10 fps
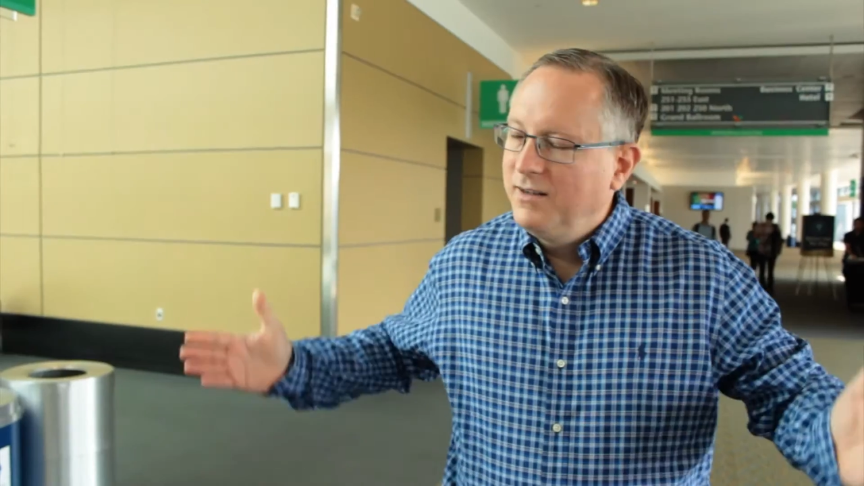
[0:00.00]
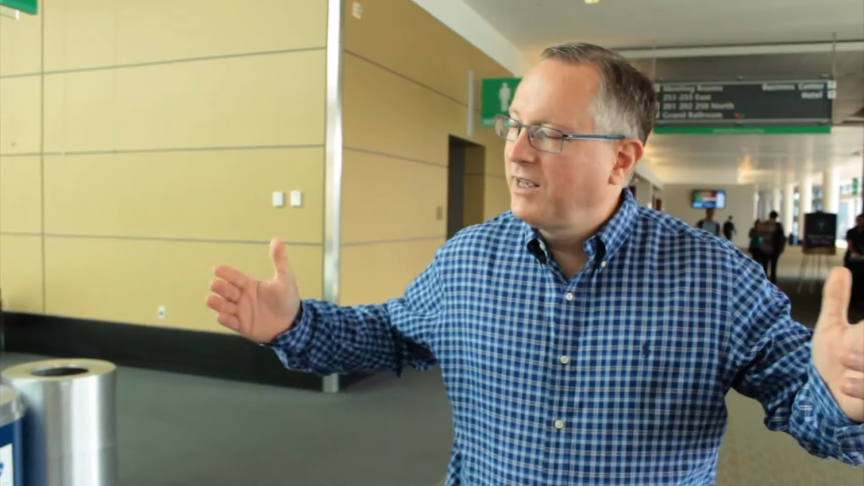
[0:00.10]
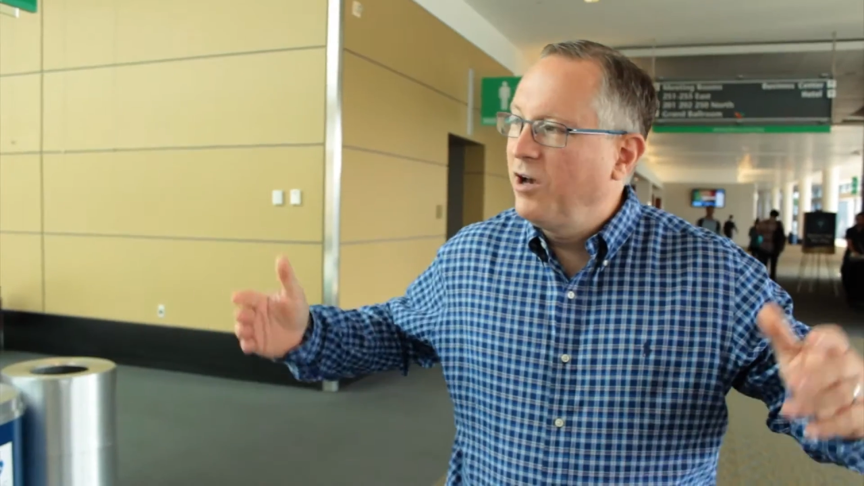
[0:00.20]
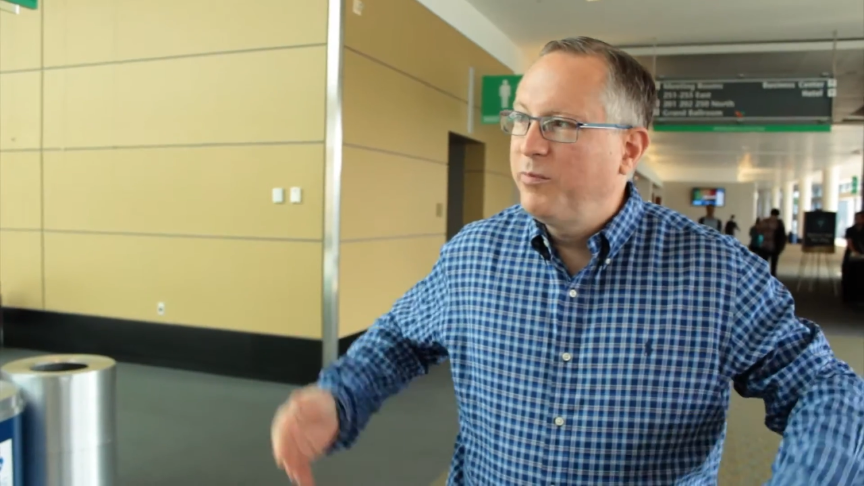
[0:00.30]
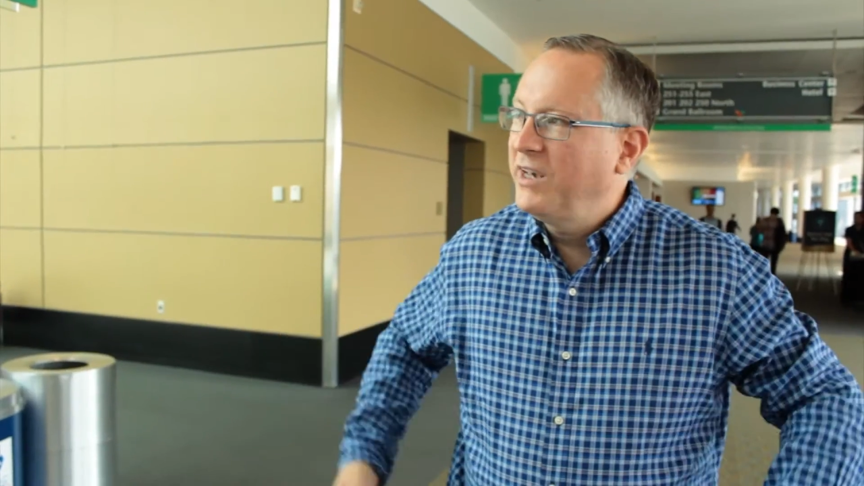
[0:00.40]

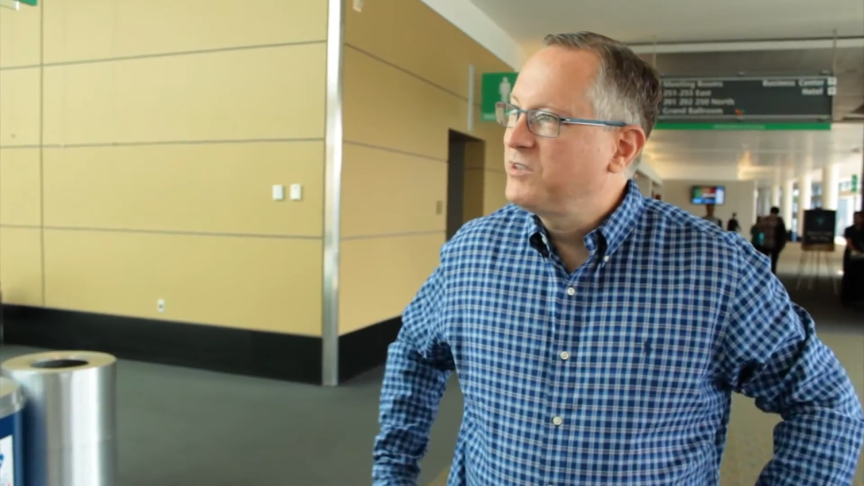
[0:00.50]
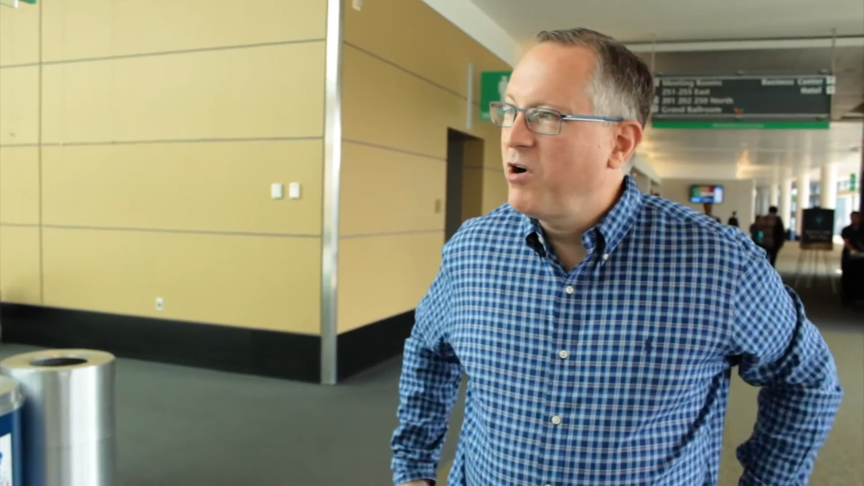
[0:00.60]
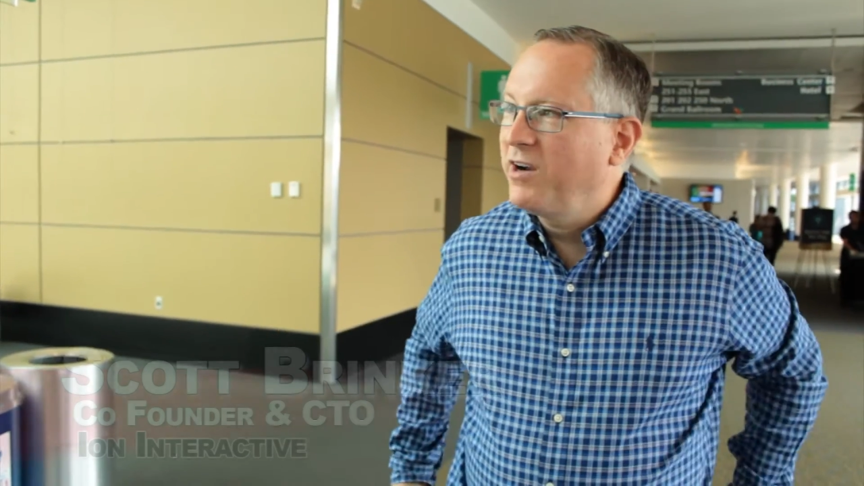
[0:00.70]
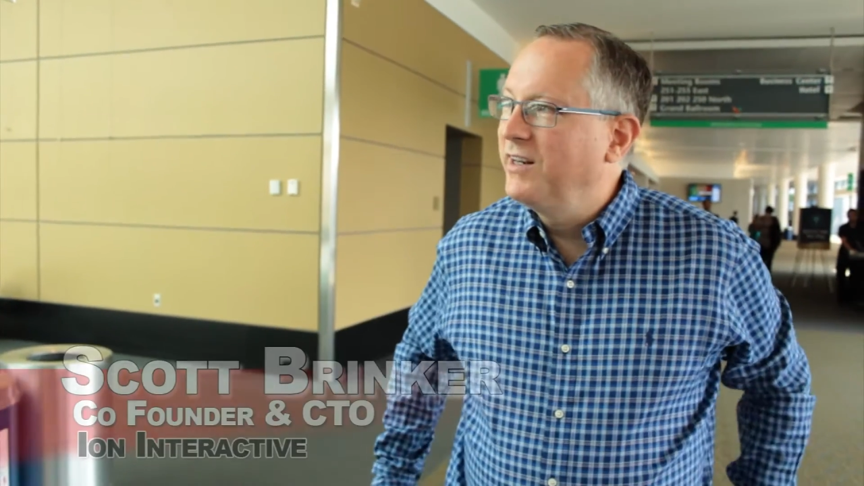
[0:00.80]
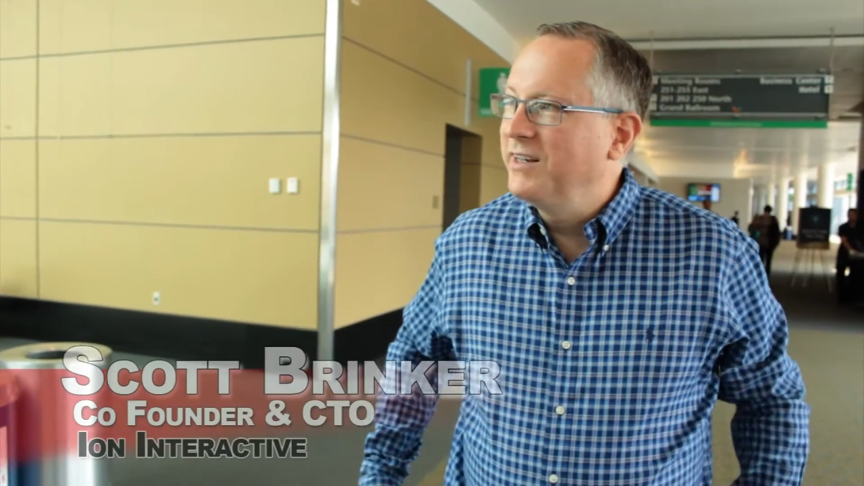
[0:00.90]
Account-based
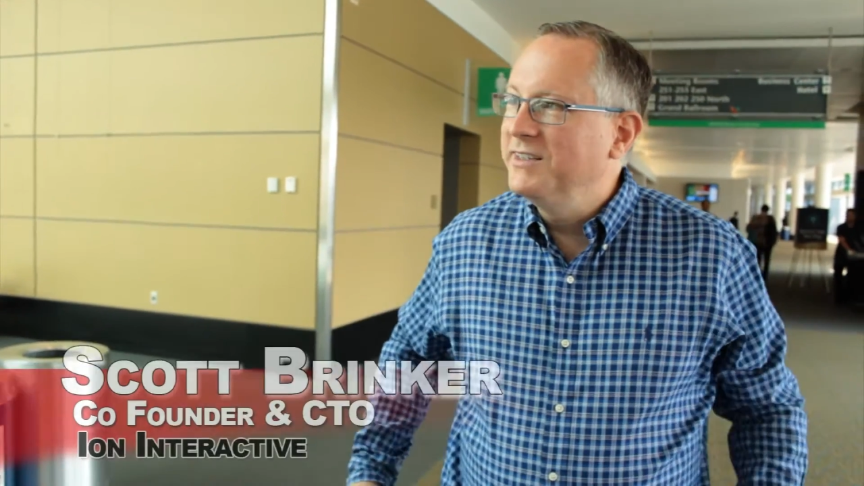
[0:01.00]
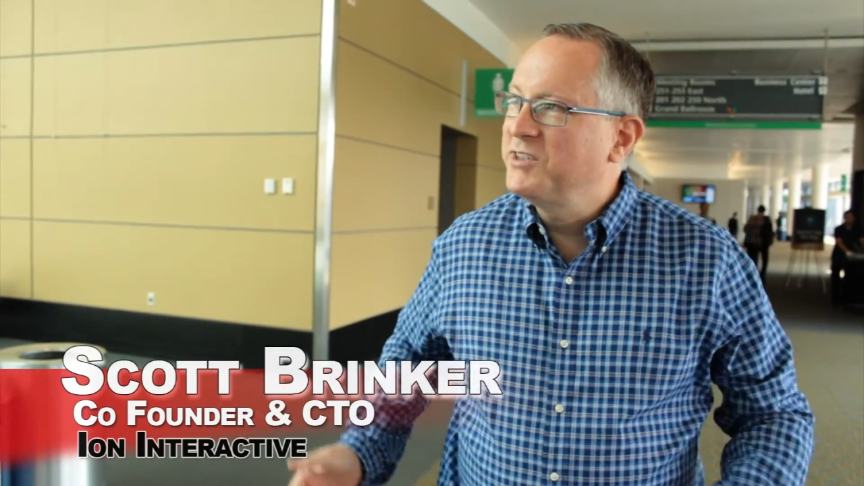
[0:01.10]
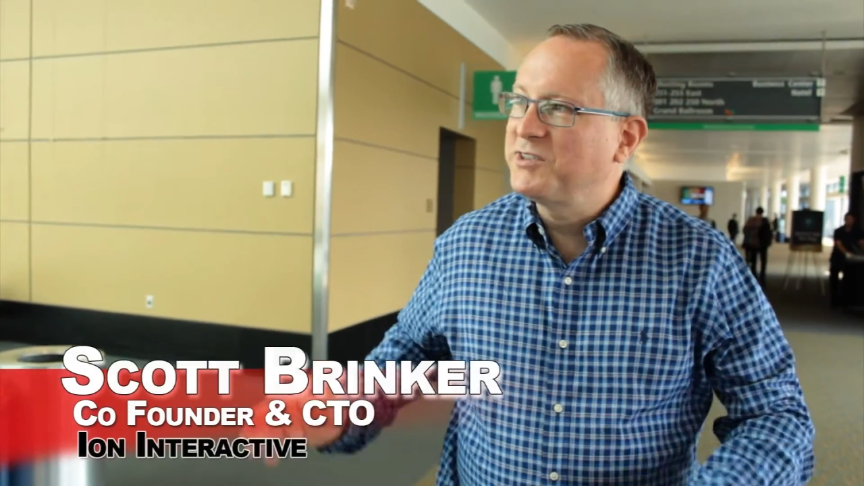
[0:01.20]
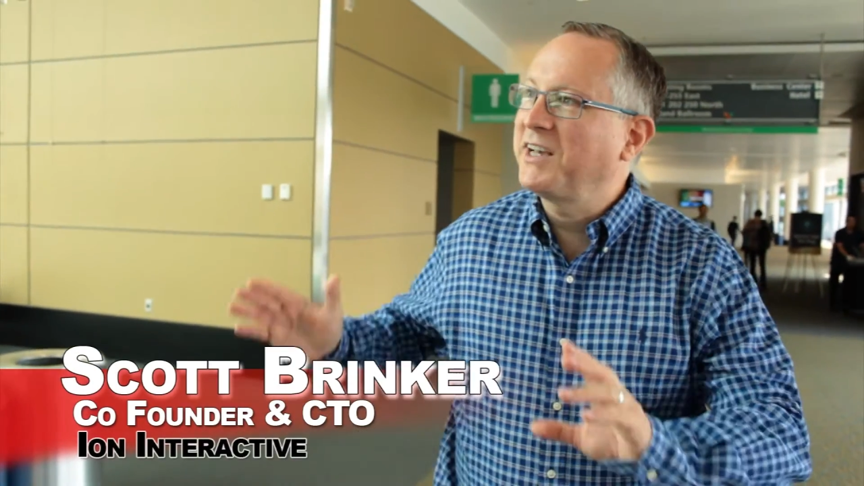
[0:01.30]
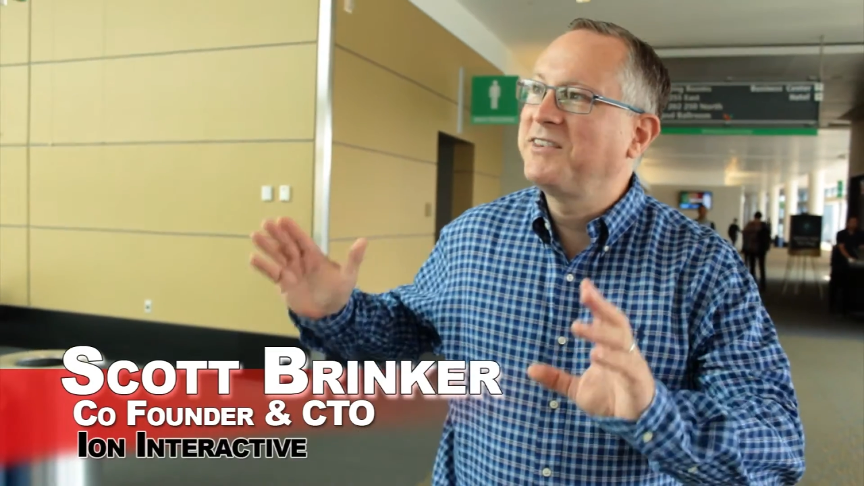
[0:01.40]
marketing, this
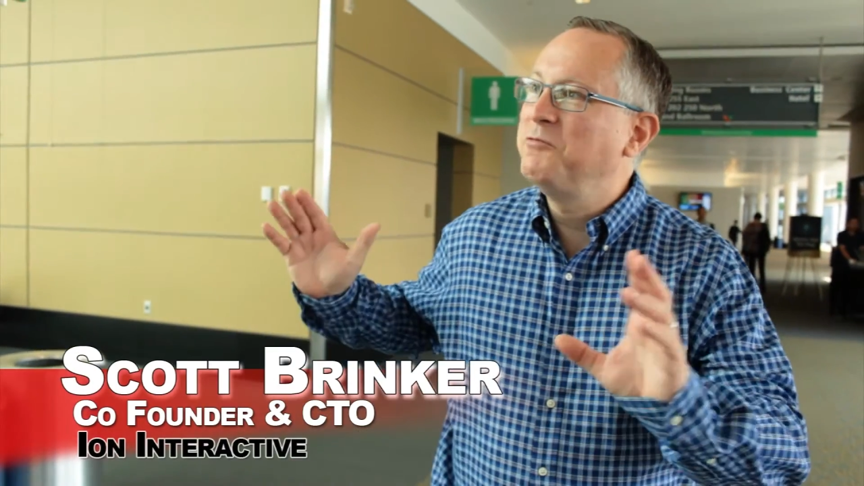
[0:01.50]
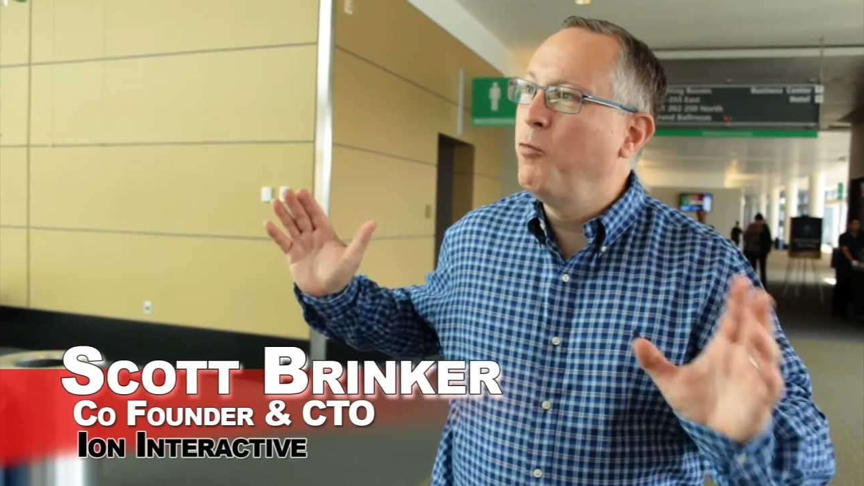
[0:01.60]
is like